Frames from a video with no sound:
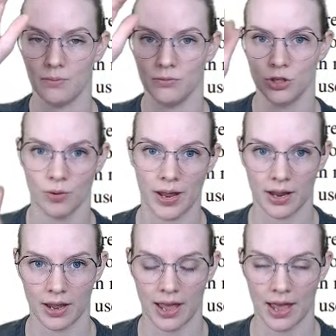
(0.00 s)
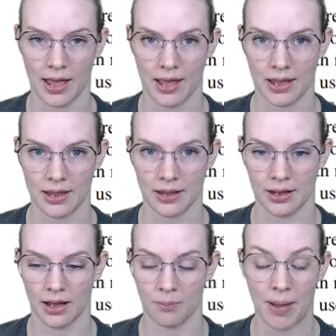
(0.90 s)
doing a
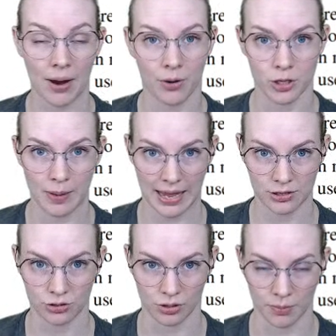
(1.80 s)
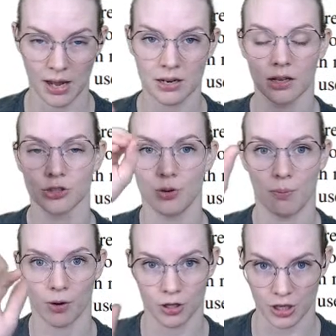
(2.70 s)
backwards pass through the model to
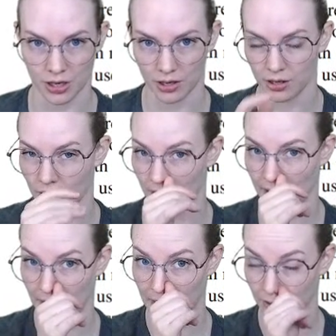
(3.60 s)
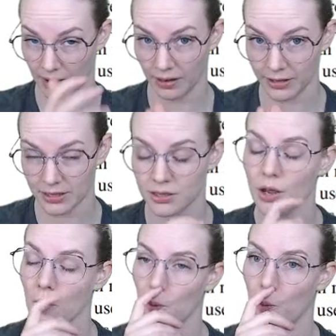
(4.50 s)
apportion the relevance,
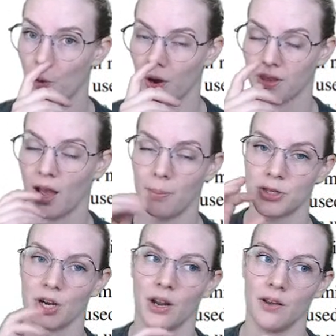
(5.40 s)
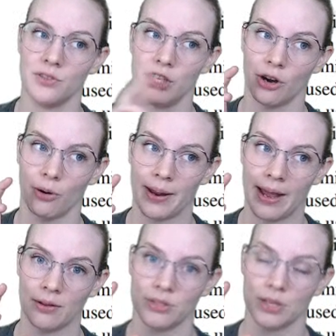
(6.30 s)
or the option of zeroing
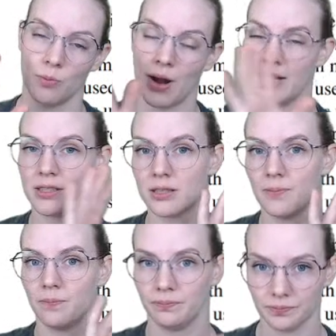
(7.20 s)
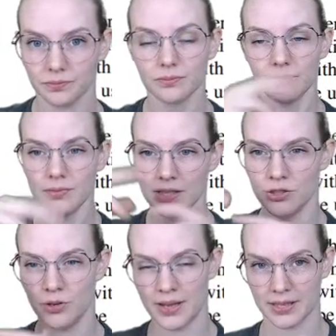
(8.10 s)
out some weights,
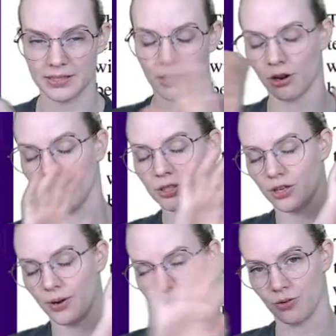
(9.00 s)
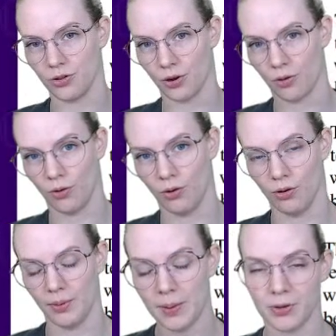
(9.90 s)
doing the zeros and going through their
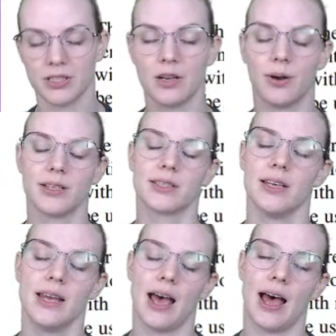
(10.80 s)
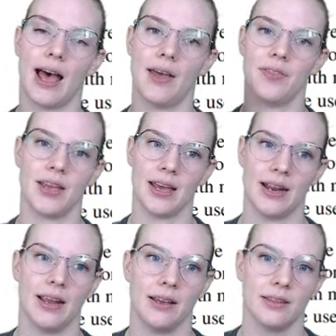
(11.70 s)
whole input sequence, and then
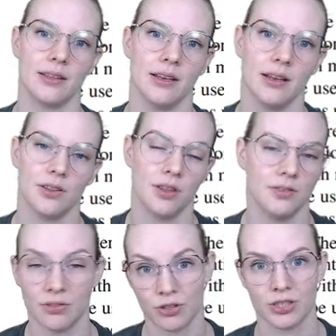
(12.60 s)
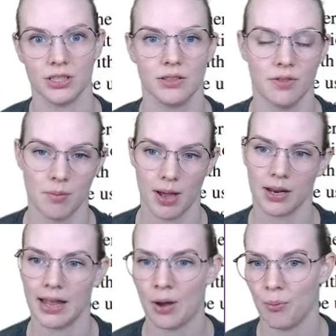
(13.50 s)
getting the differences of the
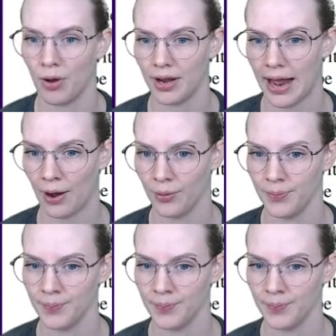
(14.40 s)
model output out.